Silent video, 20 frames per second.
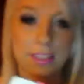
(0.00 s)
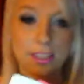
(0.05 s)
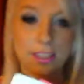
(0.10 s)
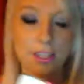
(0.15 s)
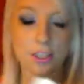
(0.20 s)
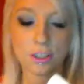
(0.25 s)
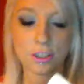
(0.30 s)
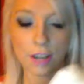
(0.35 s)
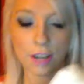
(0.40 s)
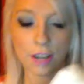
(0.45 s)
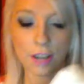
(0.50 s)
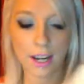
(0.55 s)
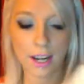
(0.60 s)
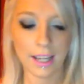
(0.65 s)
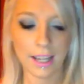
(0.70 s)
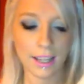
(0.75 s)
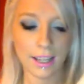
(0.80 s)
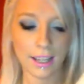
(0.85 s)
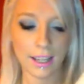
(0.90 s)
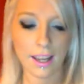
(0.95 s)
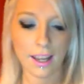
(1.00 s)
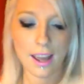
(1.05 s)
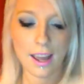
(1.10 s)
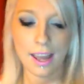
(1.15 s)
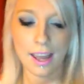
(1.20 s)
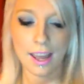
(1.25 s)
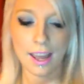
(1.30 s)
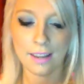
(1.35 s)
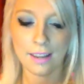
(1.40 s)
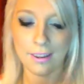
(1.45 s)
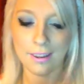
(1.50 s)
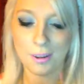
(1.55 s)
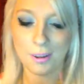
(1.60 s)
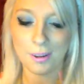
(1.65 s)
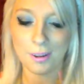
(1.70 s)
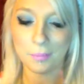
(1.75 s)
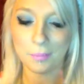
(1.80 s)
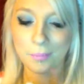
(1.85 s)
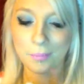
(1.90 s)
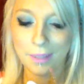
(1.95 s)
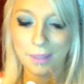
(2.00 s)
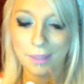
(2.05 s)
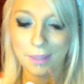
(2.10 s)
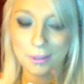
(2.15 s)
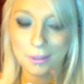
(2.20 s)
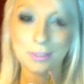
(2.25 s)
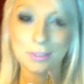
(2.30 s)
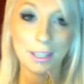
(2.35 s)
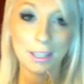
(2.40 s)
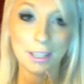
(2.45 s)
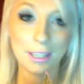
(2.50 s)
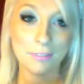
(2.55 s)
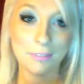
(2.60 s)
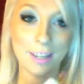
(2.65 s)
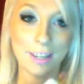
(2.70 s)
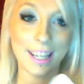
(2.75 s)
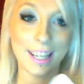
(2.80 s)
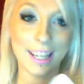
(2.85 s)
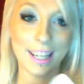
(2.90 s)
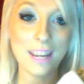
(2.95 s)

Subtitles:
And it was really fun. It came out looking really